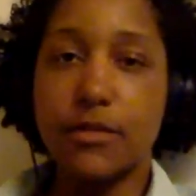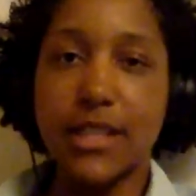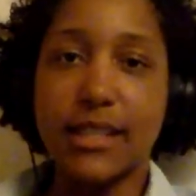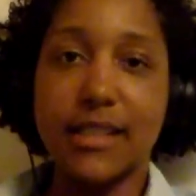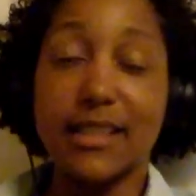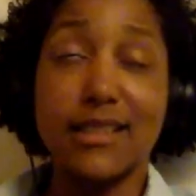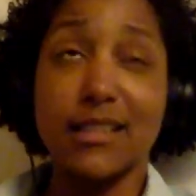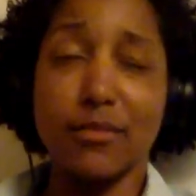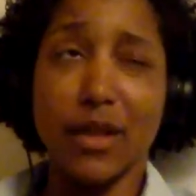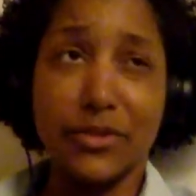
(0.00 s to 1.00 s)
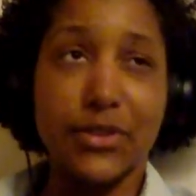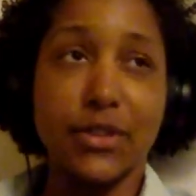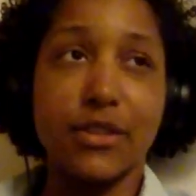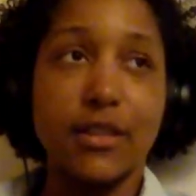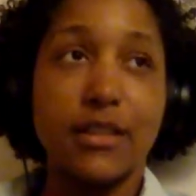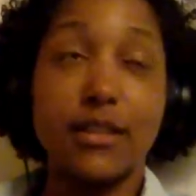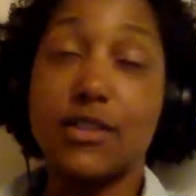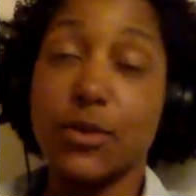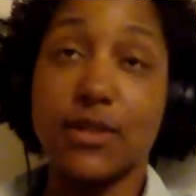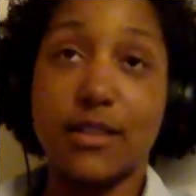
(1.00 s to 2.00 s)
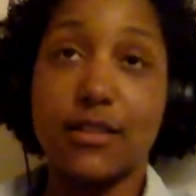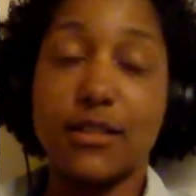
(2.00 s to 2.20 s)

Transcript: Jesse Diggins is a monster. So is